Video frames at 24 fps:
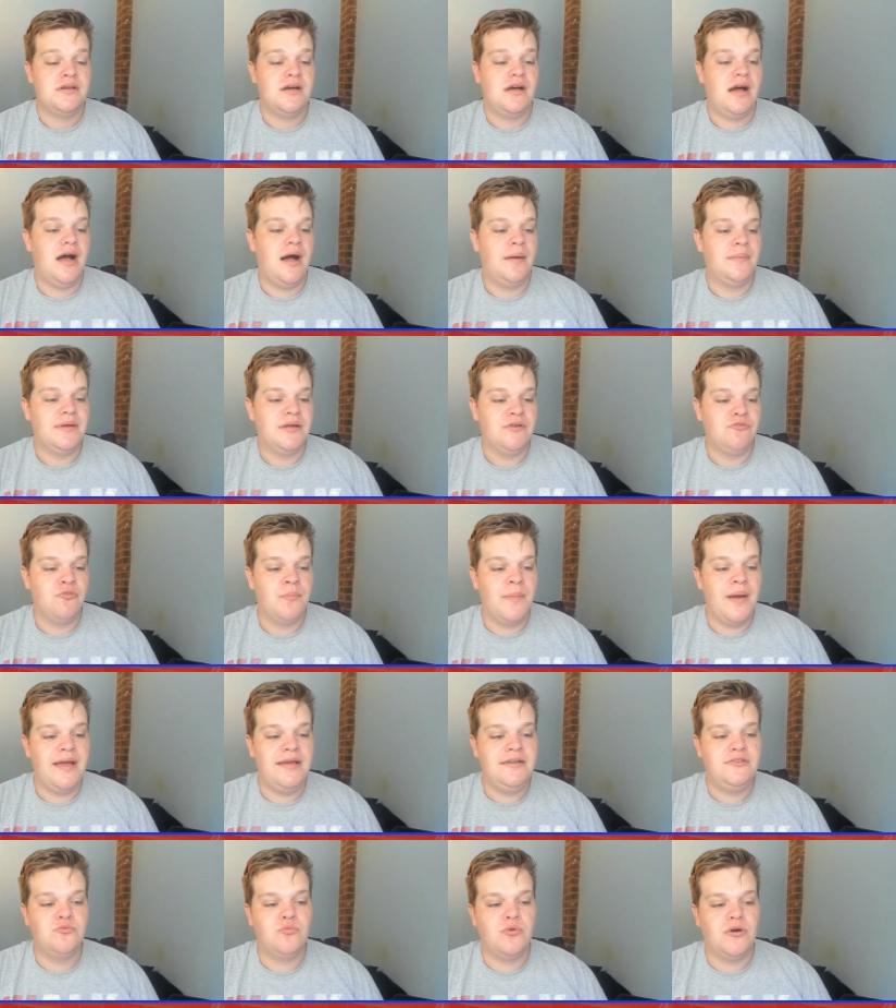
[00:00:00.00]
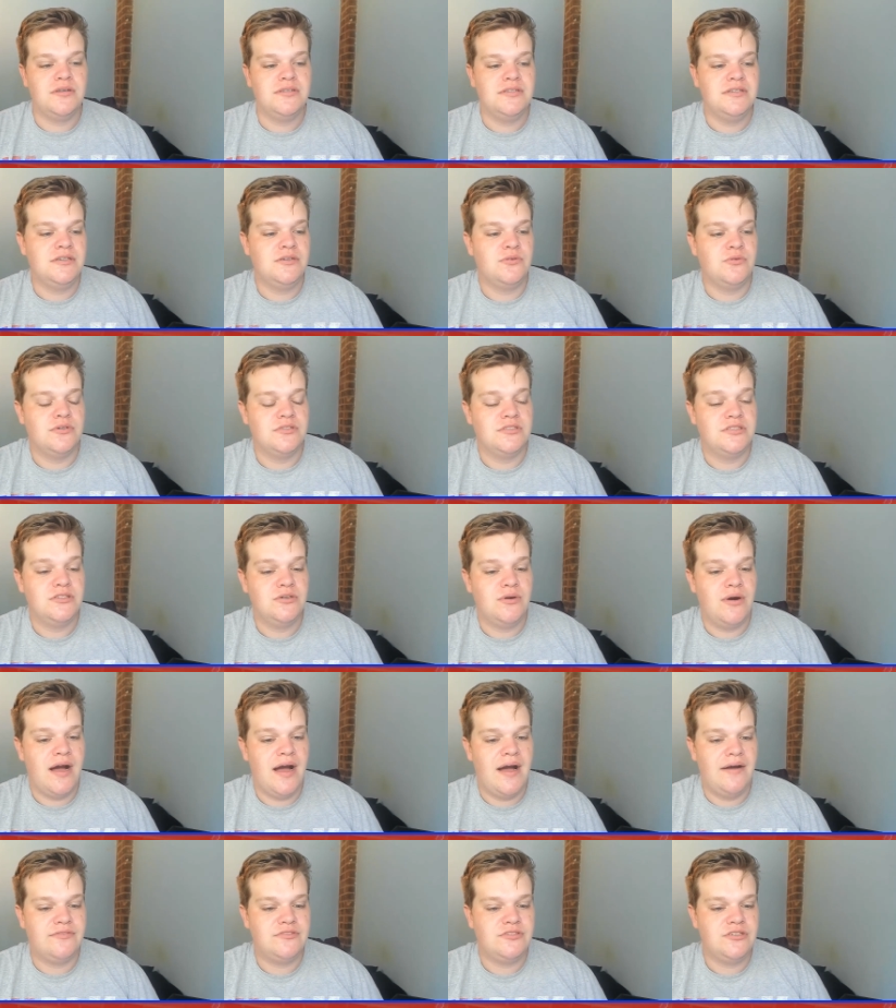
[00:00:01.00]
It remained 1-0 until
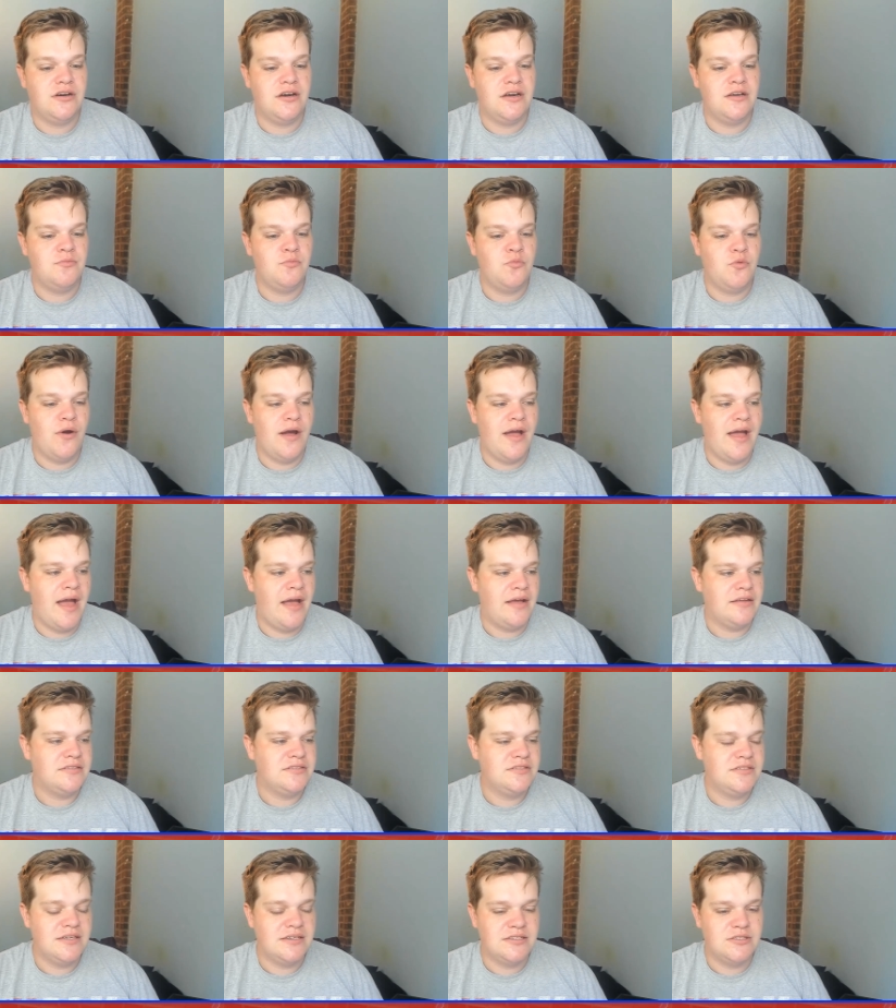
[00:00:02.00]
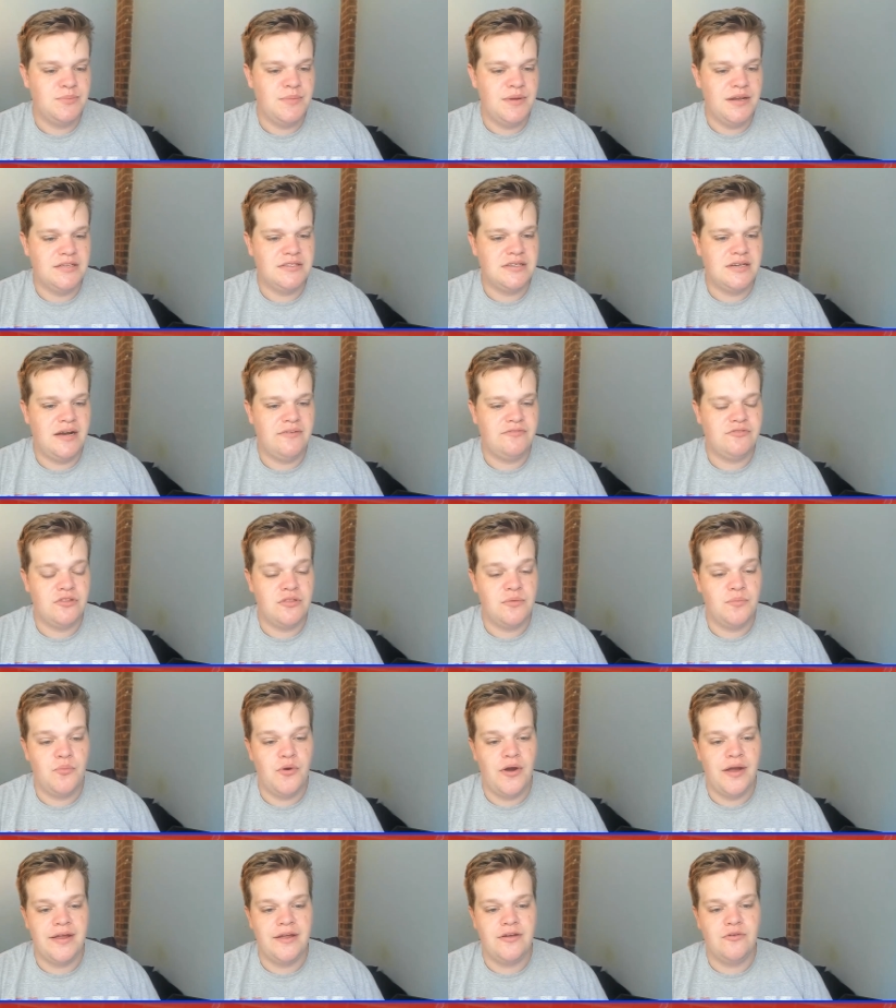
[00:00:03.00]
half-time, where 6 minutes after the
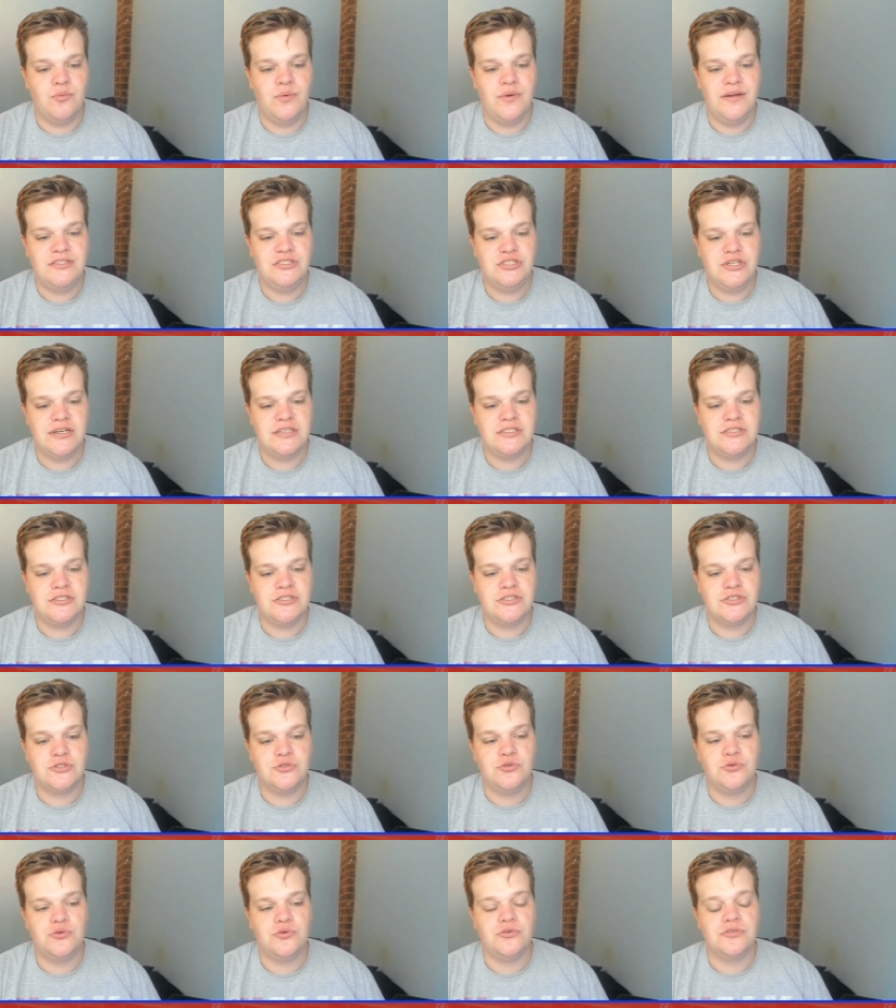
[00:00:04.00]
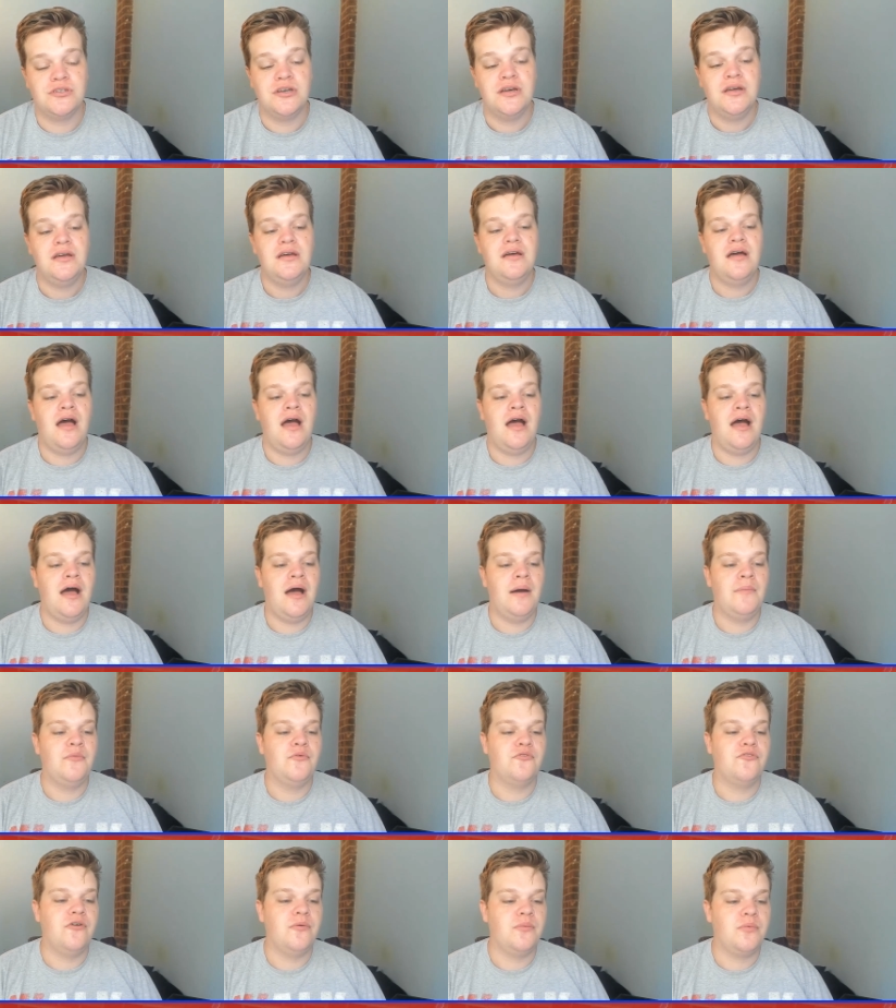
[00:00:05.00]
break, Winchester scored
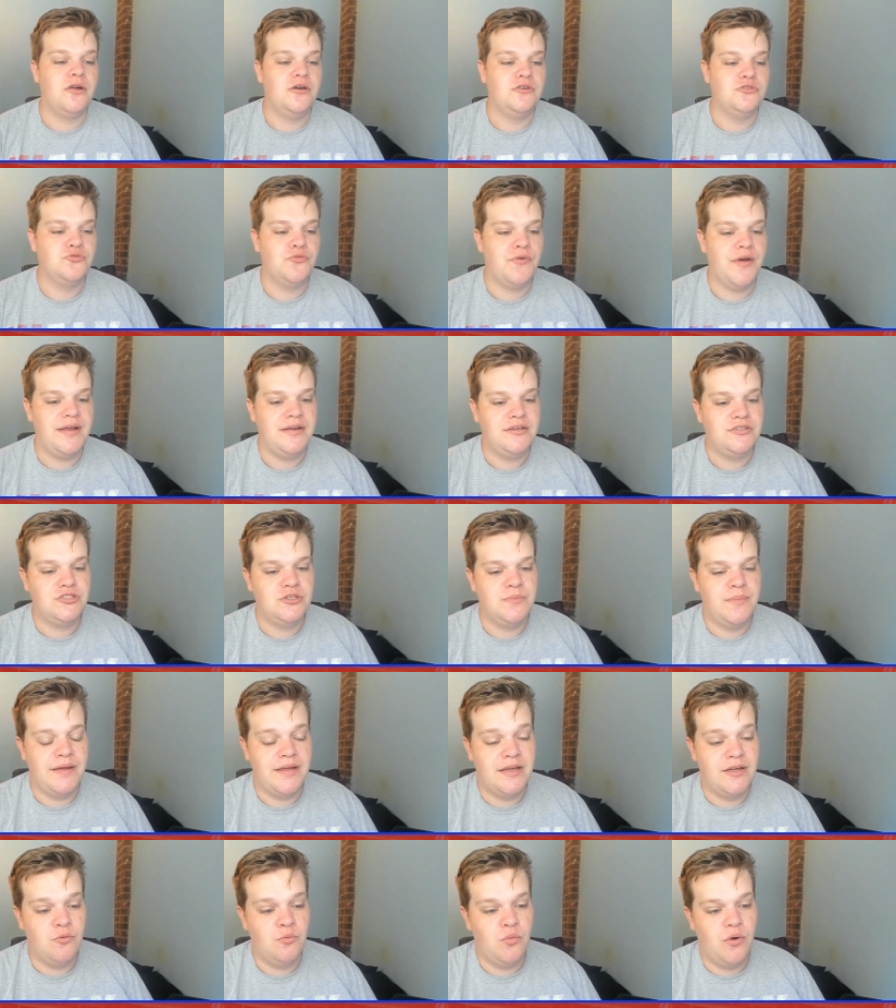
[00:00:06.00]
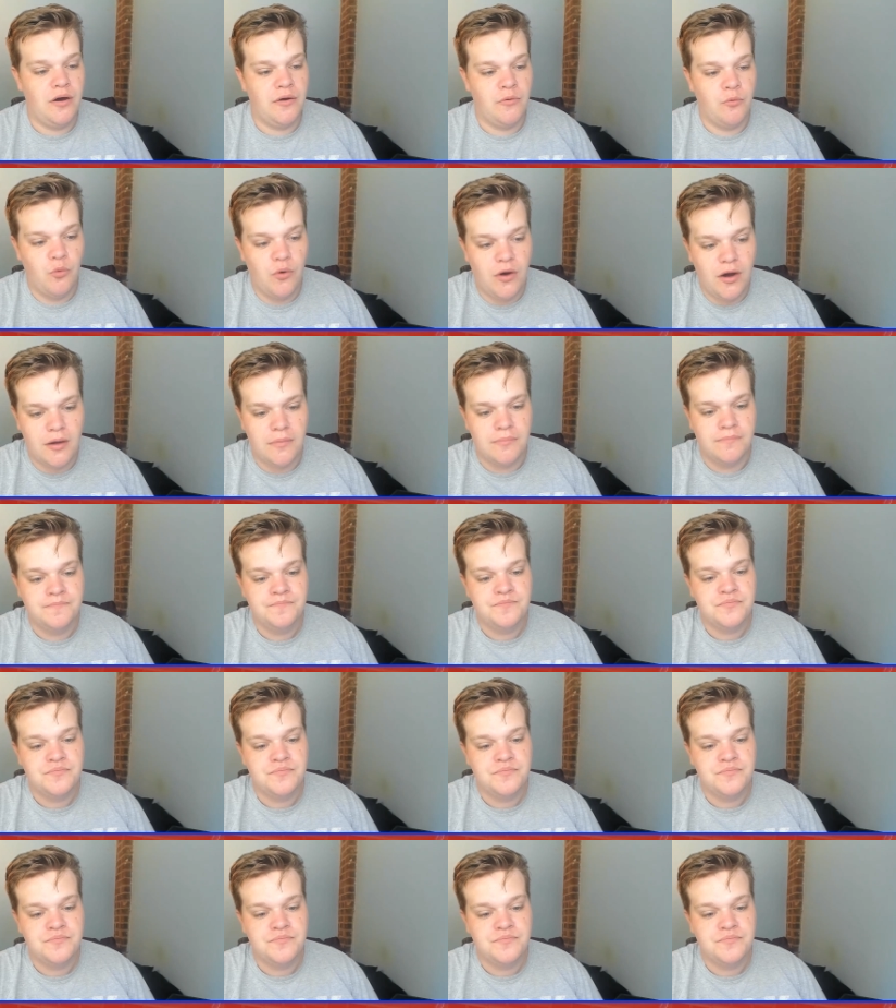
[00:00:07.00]
from close range to make it 1-1.